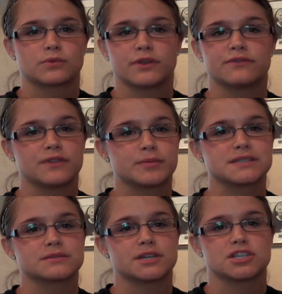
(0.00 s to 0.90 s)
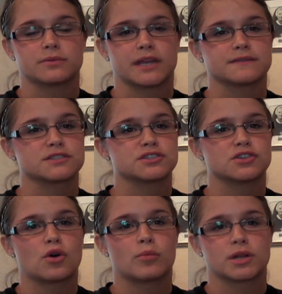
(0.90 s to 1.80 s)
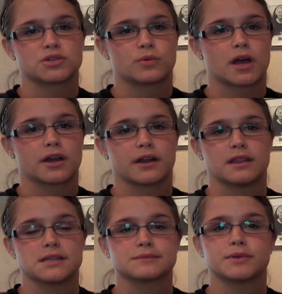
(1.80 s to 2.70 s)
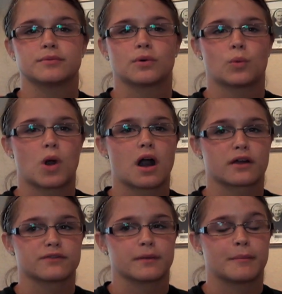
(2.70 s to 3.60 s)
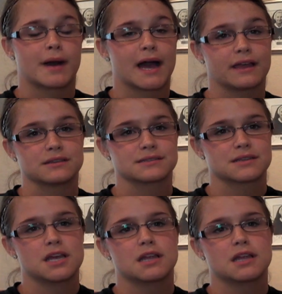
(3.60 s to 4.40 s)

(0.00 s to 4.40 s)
We flip a switch and we have so much water, and these people walk for miles